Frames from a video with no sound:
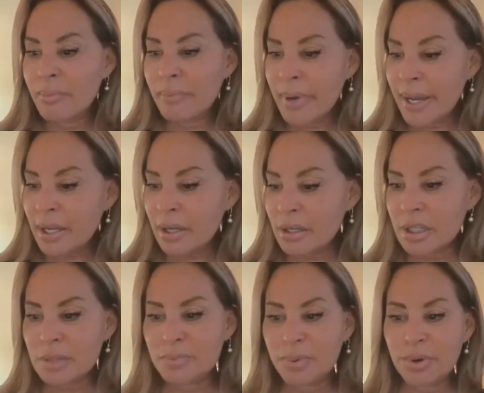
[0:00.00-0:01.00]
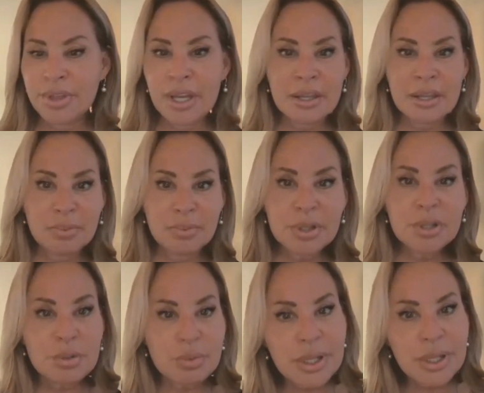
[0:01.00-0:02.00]
"My goodness, poor thing, this
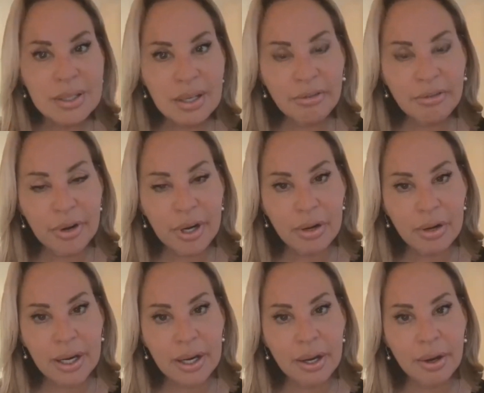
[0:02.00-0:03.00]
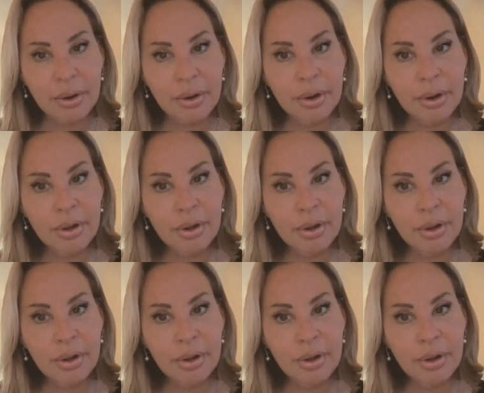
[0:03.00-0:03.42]
person's really suffering right now."